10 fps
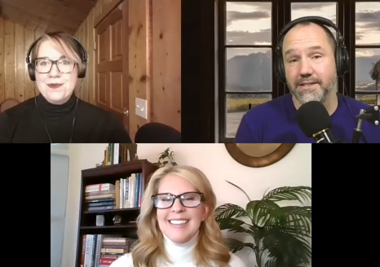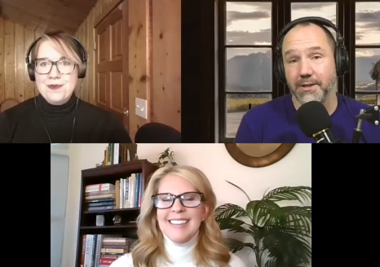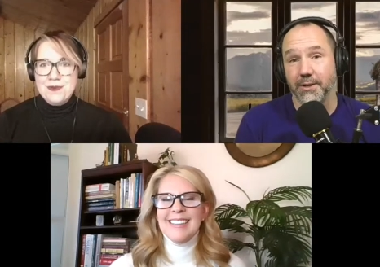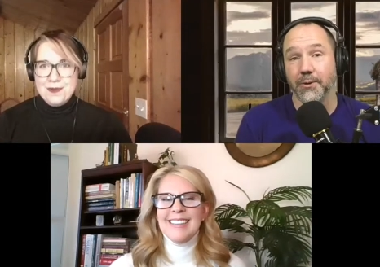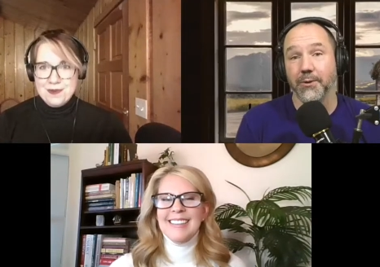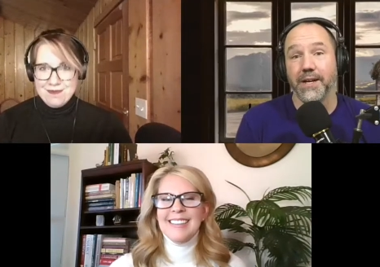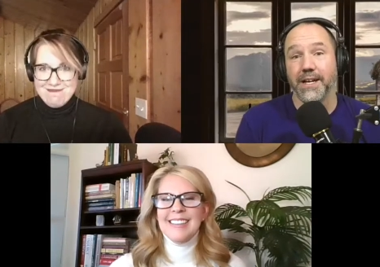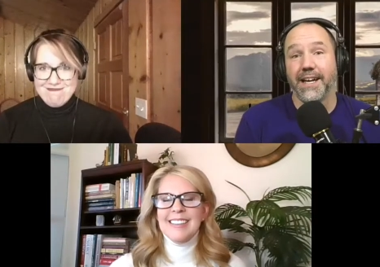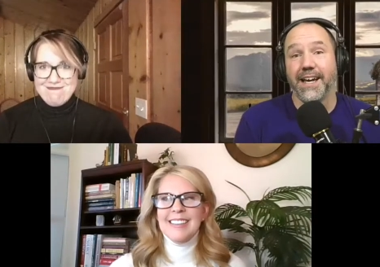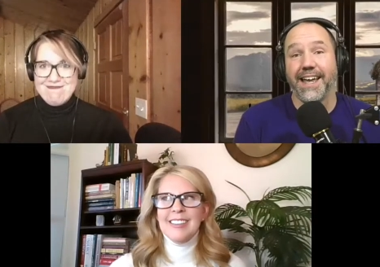Speaker 1: So
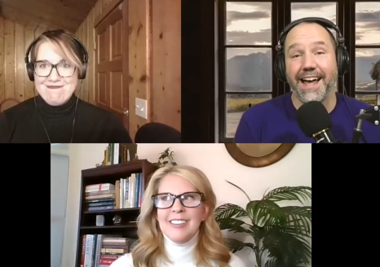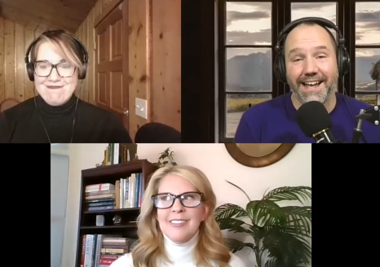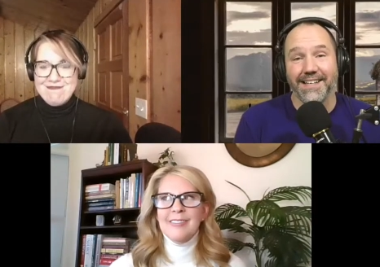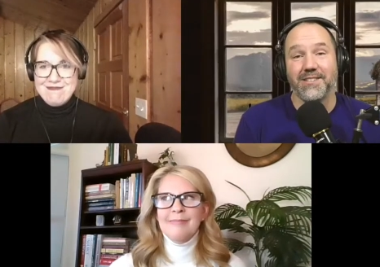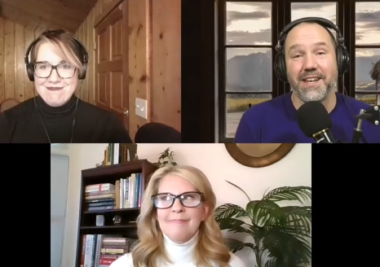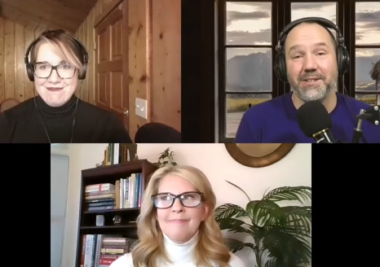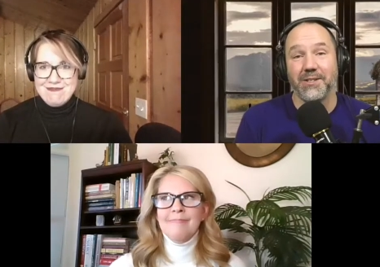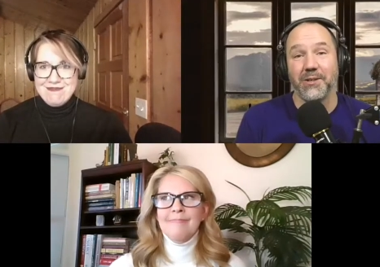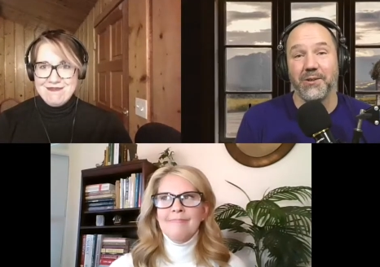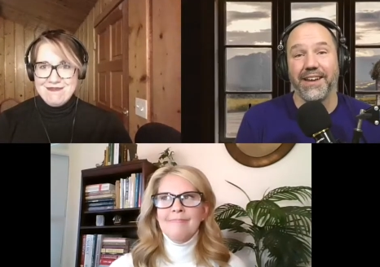guys, stay
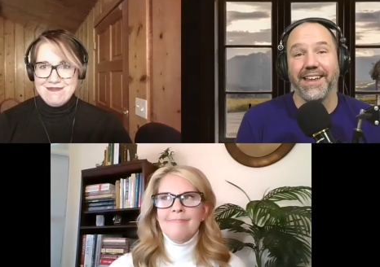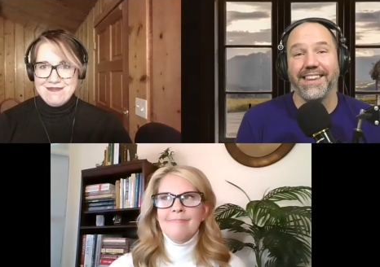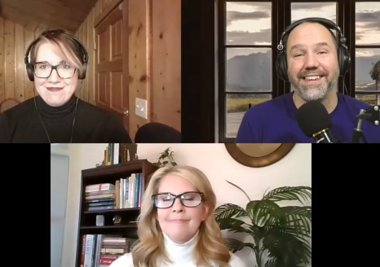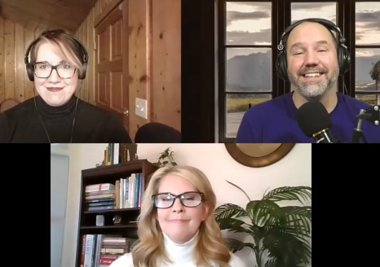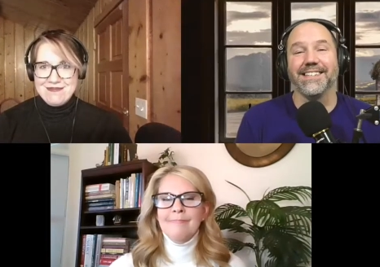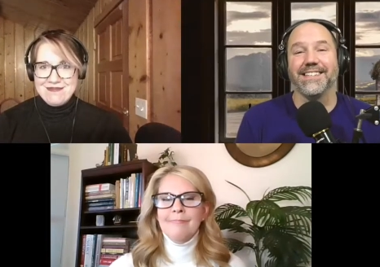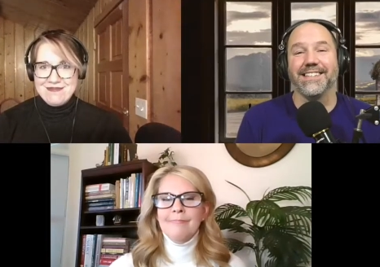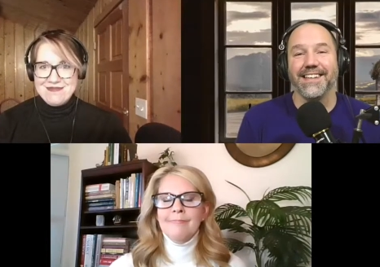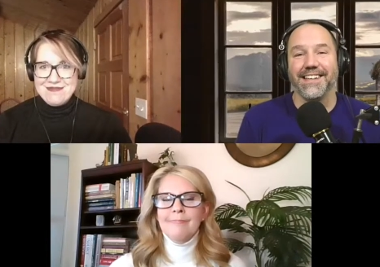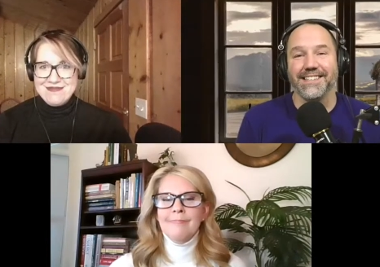tuned.
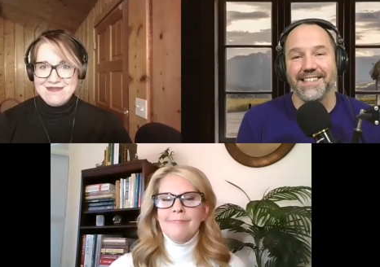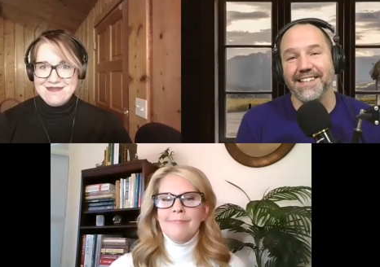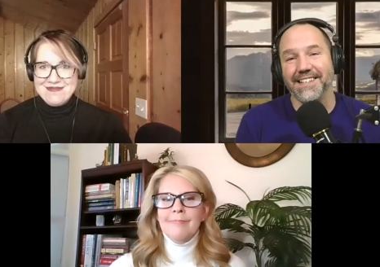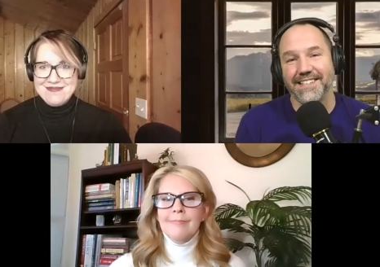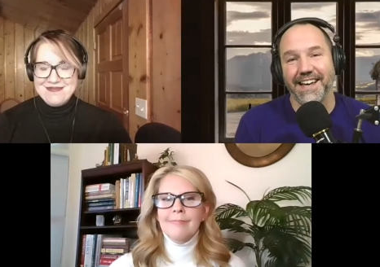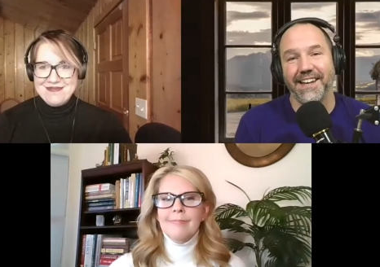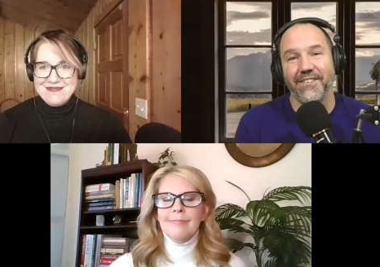This is the Deciding